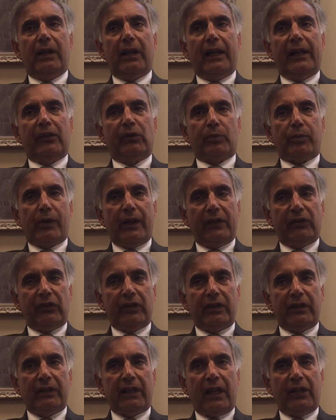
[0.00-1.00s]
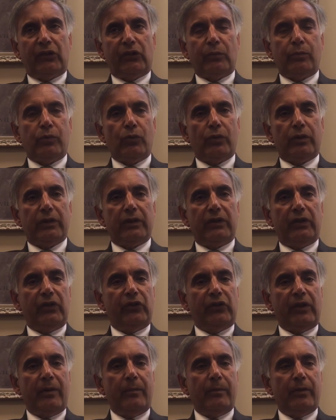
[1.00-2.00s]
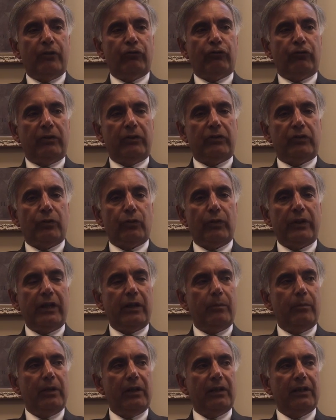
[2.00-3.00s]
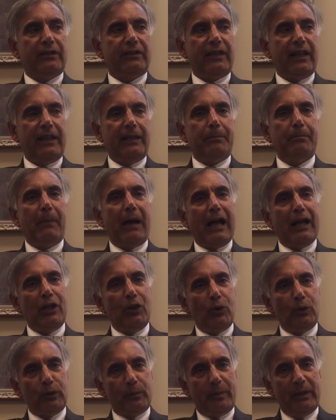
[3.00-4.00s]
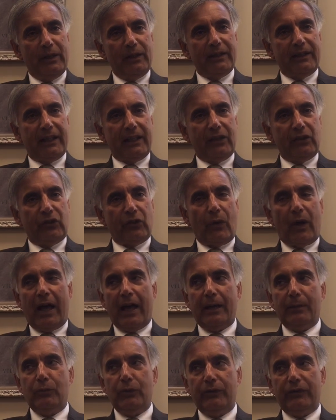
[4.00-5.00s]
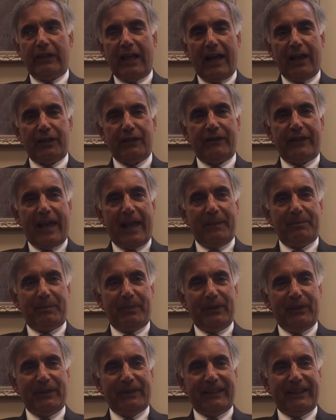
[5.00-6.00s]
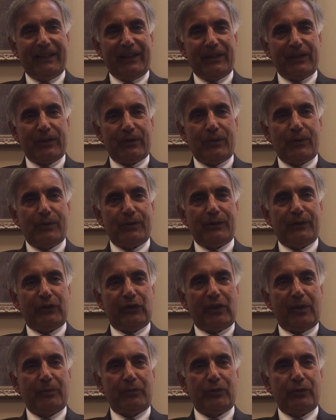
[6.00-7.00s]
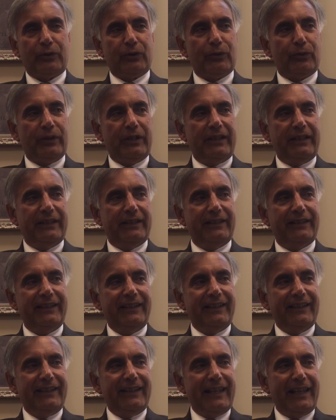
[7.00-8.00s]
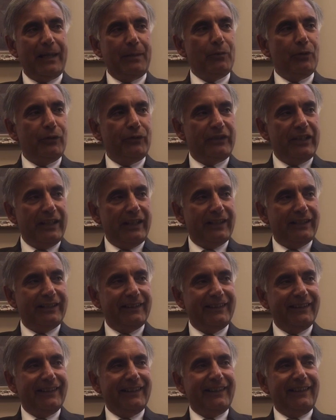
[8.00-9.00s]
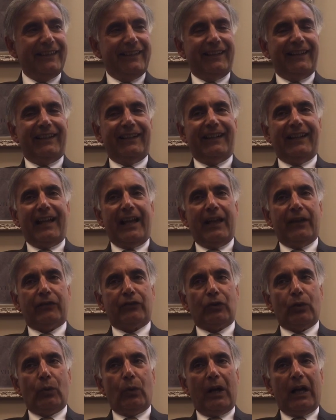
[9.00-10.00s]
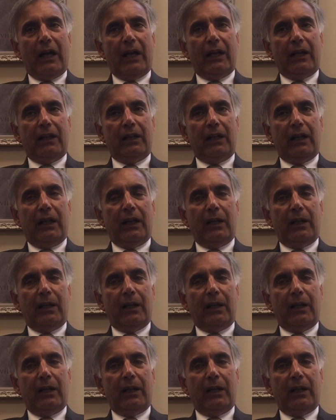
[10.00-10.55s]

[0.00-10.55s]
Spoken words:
As president, I supported his ambition to rehabilitate my old building, so I moved out of that building on the corner of Sumter and Green, and he moved in after a while.